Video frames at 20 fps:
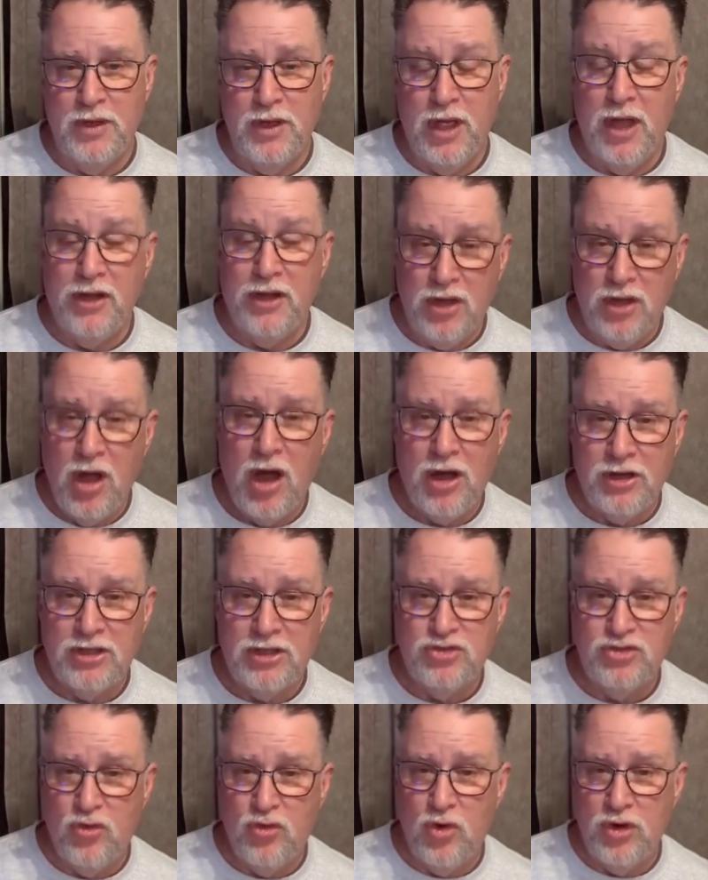And God is
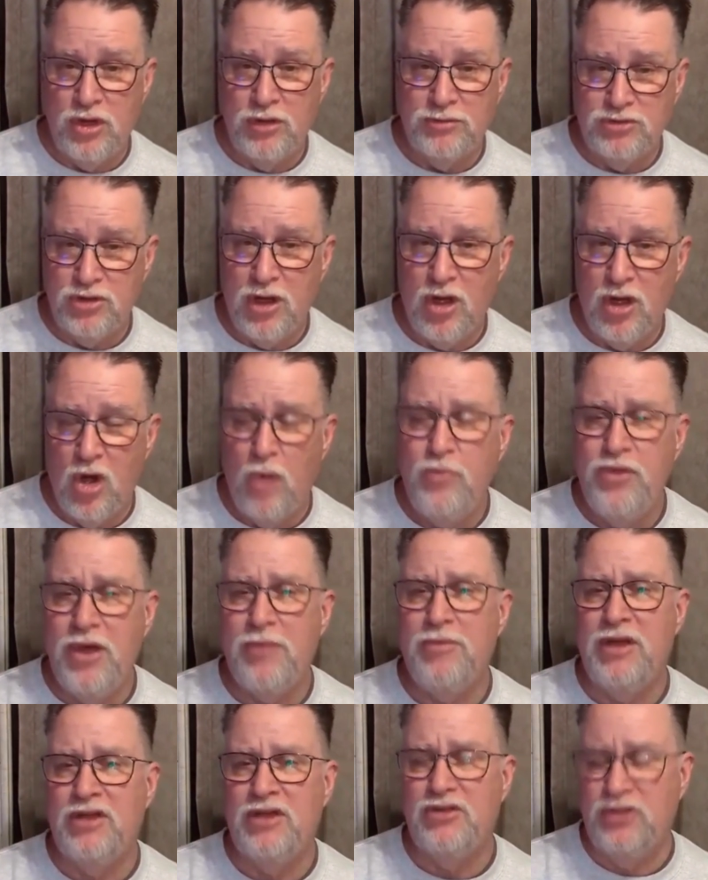for you. So I hope that
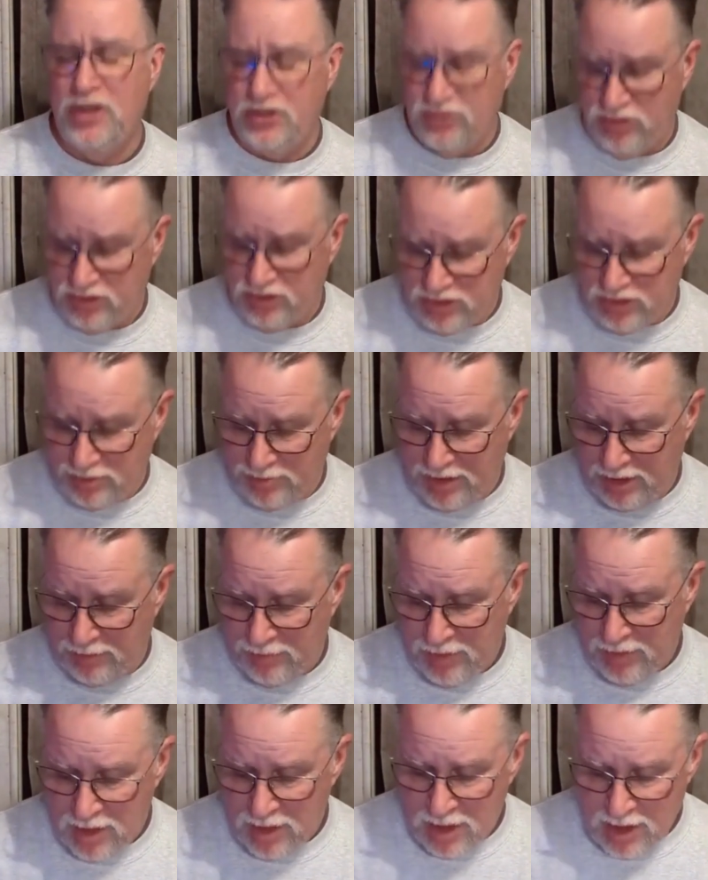makes sense to somebody.
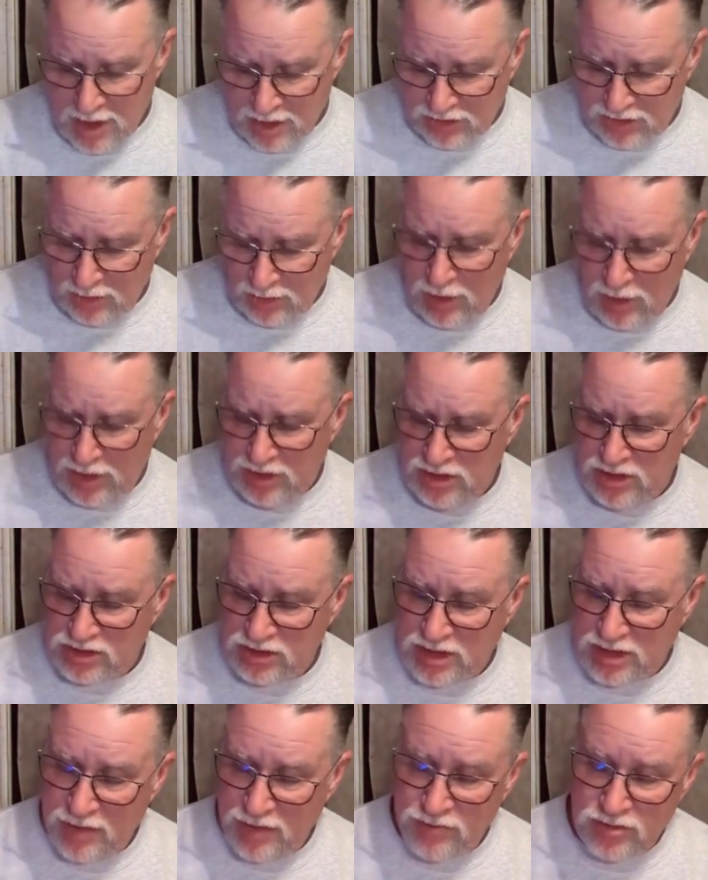So I want to just
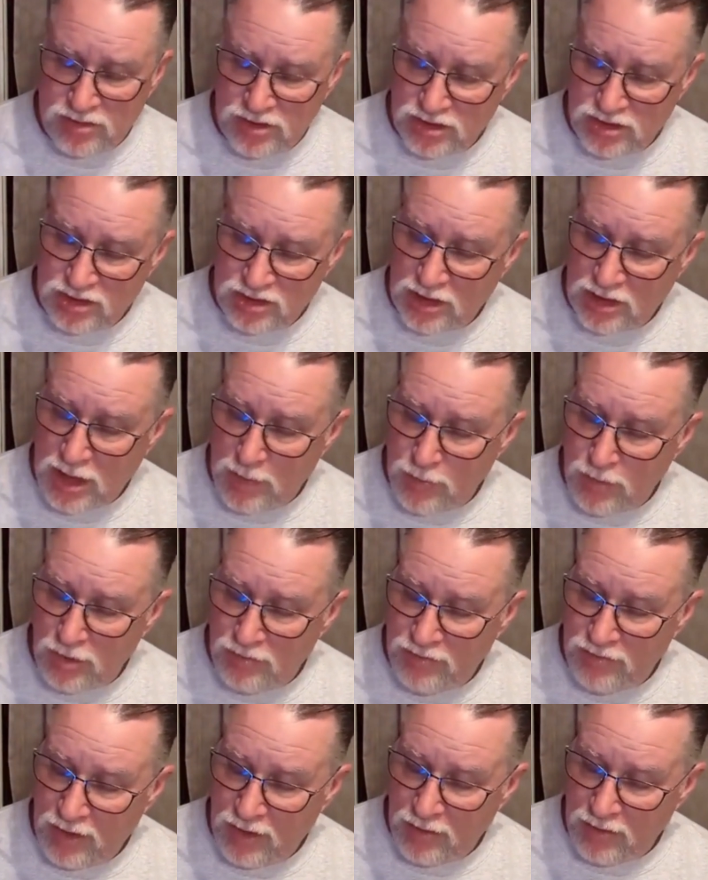cover just a couple
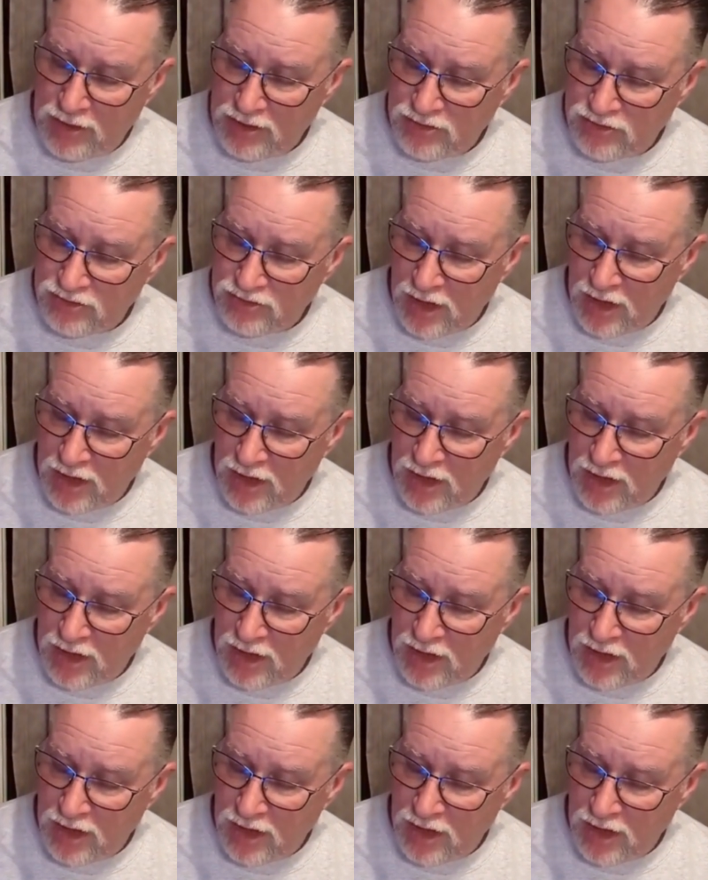of areas.